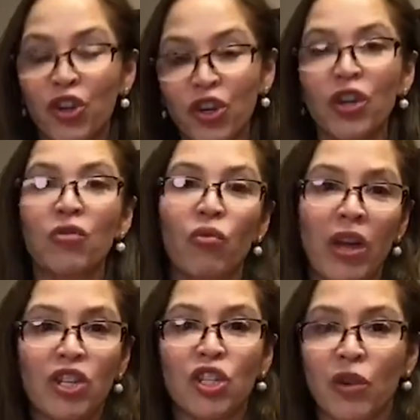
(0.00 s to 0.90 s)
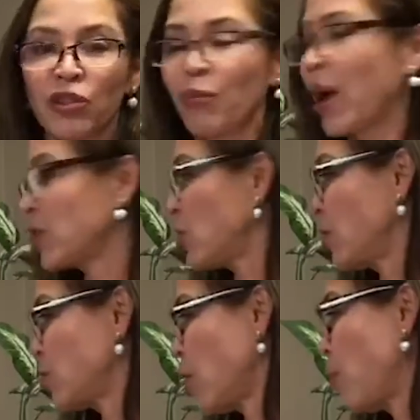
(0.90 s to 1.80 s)
good ratios of bacteria
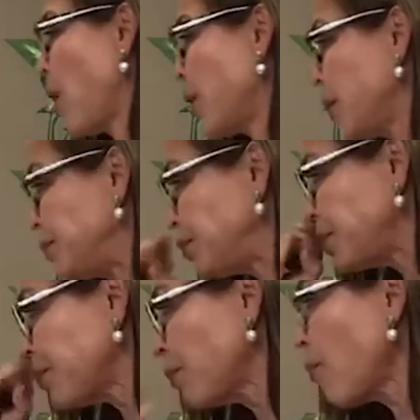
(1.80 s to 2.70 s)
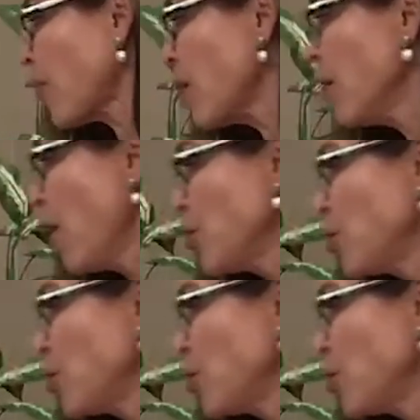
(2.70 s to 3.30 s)
in our body. So